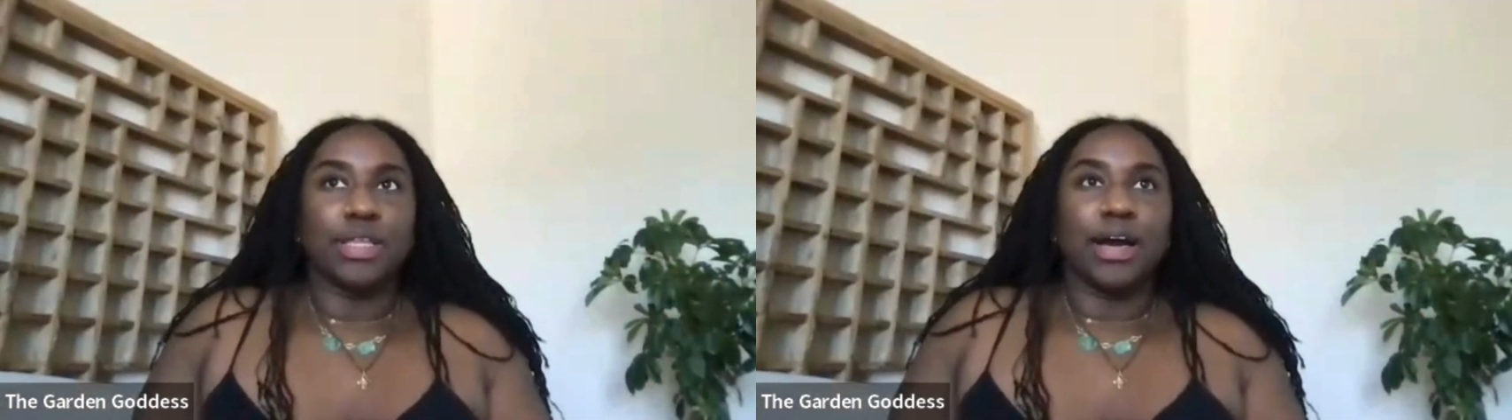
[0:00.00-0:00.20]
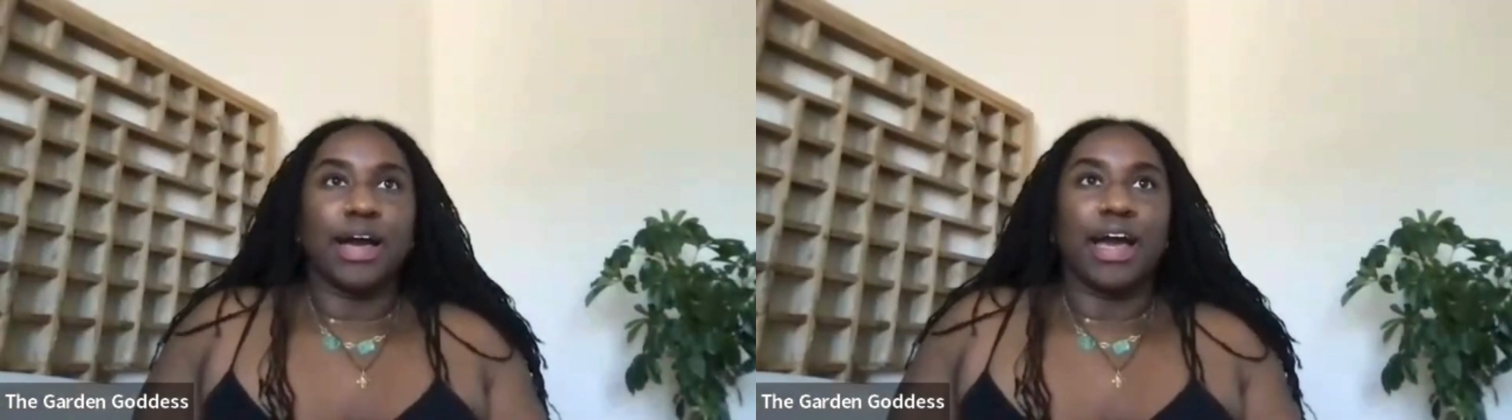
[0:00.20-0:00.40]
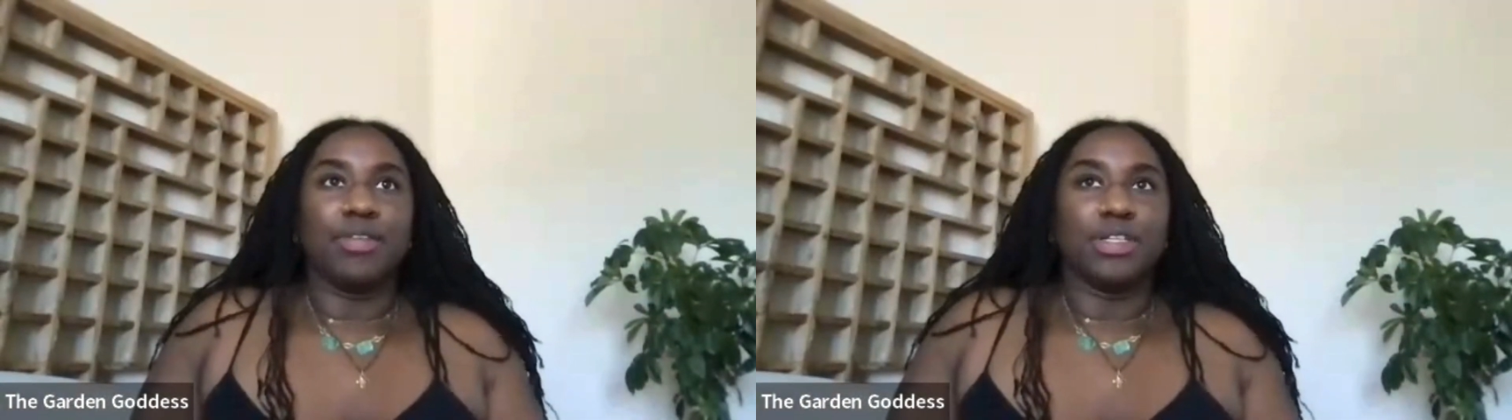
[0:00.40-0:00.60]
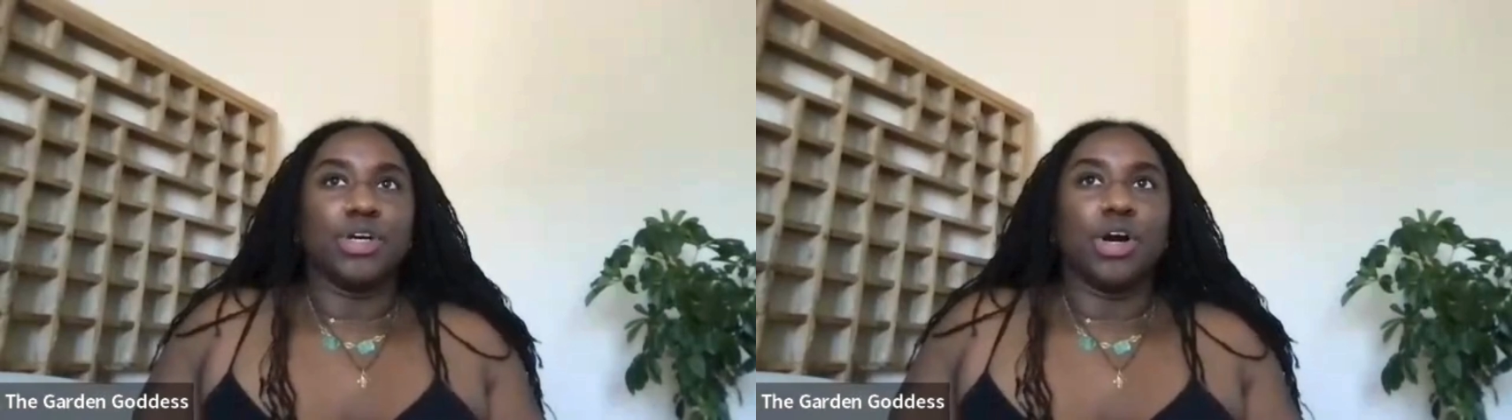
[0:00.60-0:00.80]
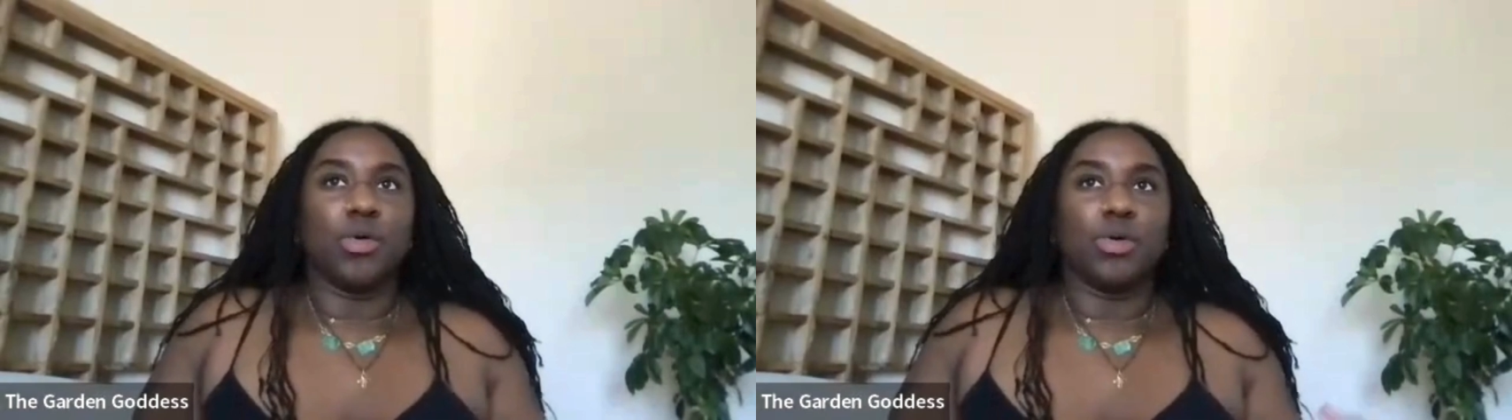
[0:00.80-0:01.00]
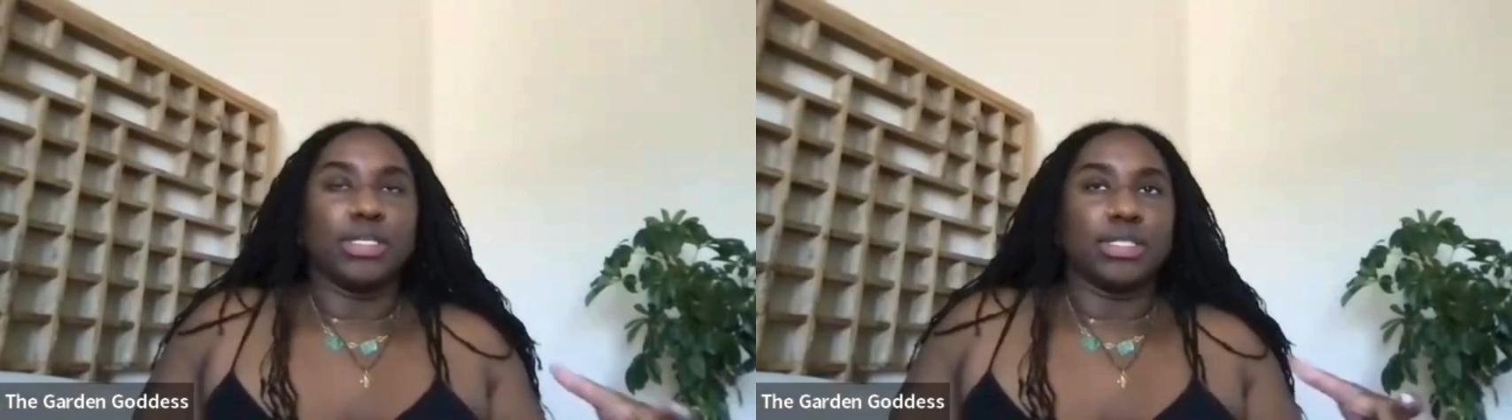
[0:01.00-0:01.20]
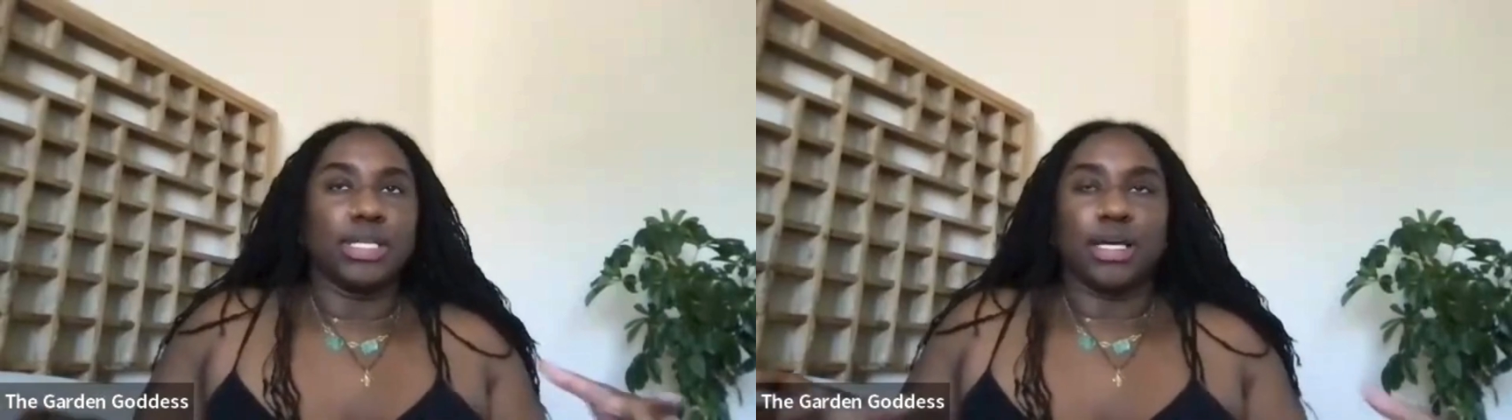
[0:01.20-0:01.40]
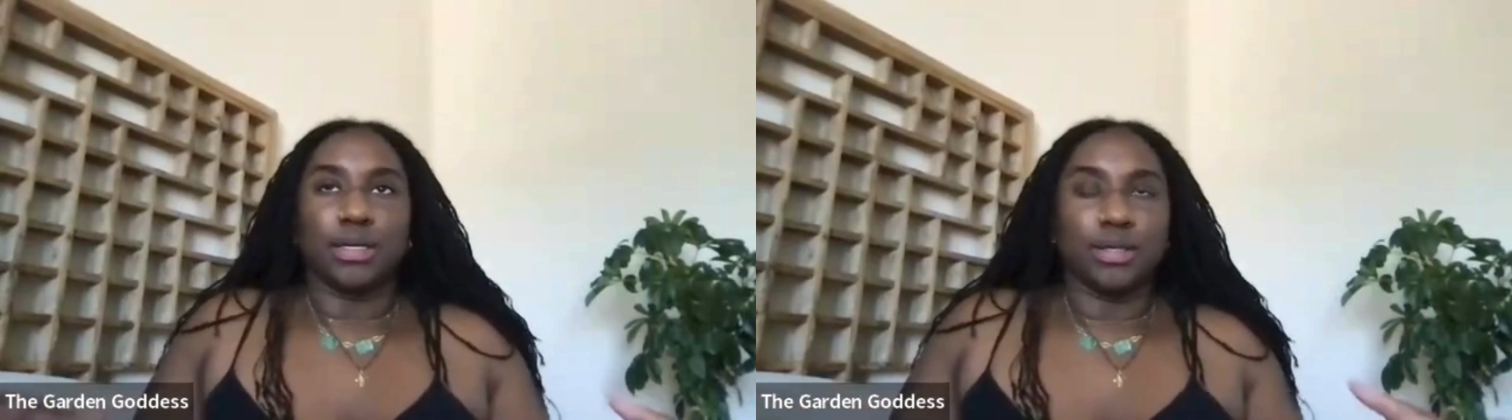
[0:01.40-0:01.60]
without having to always
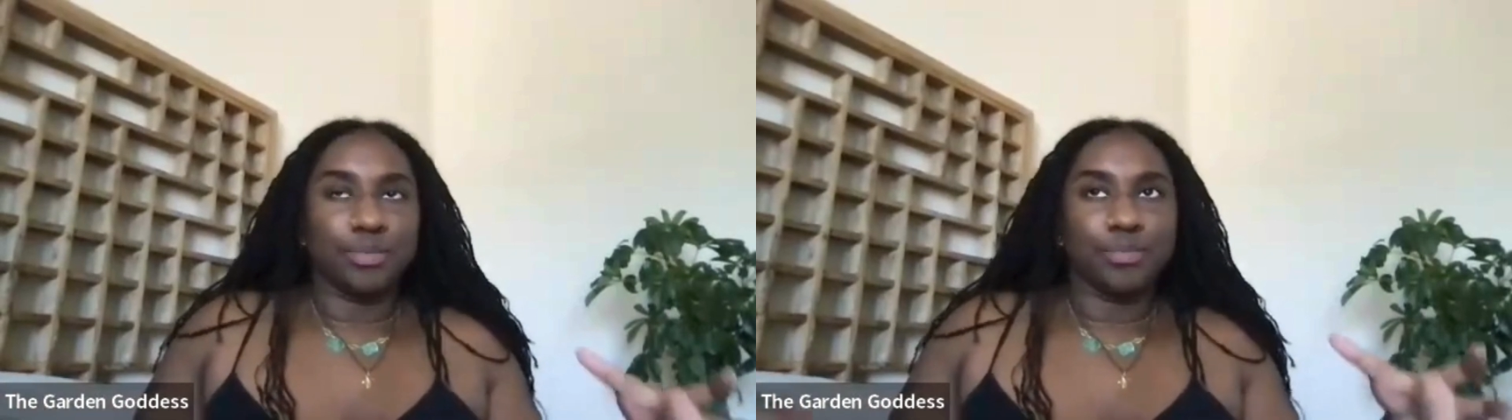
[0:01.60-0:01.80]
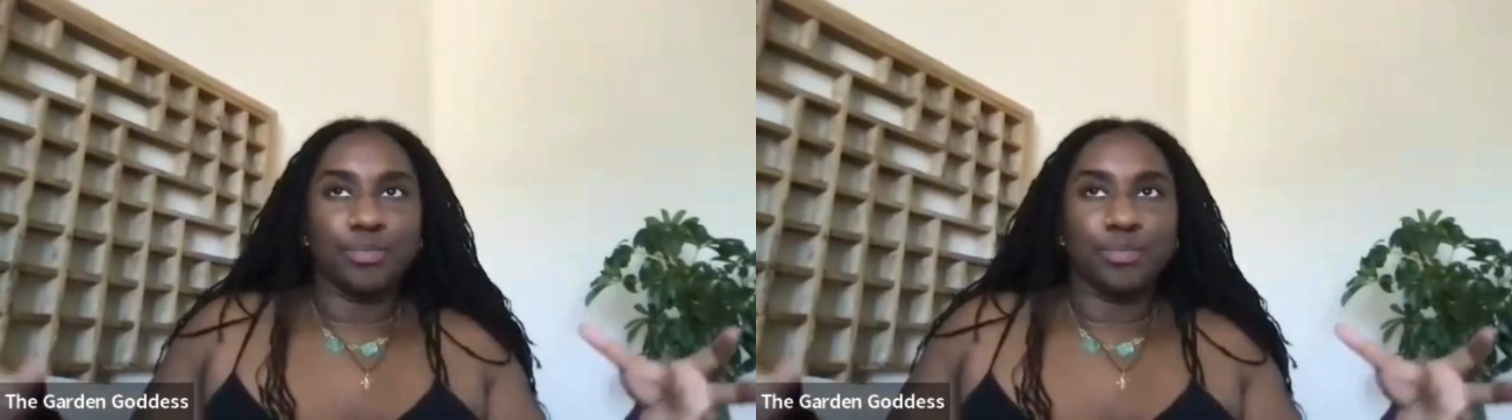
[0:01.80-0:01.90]
like